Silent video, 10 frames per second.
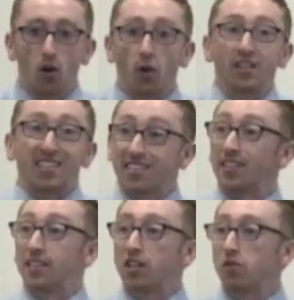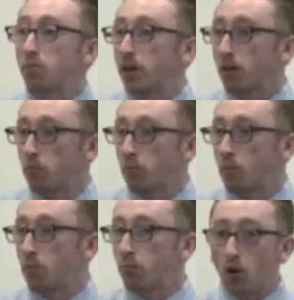or discontinue a
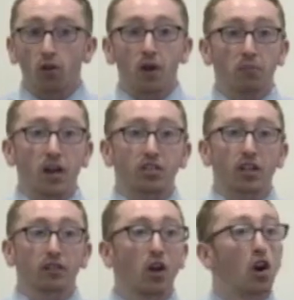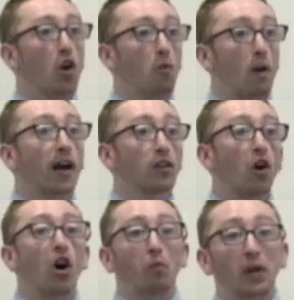program project, by
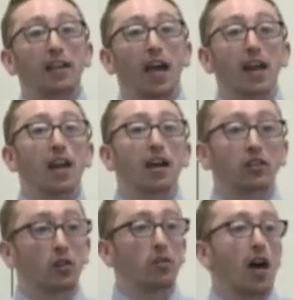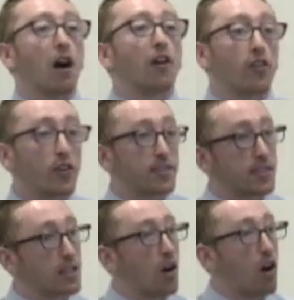law, we cannot do that under a
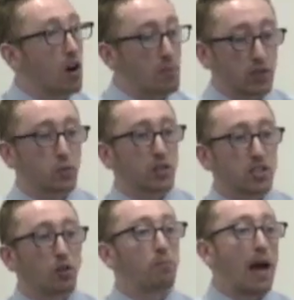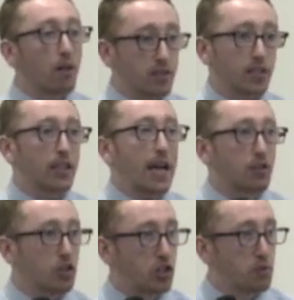CR because we're still bound to
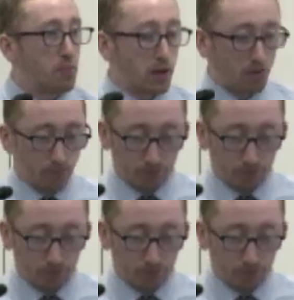last year's bill.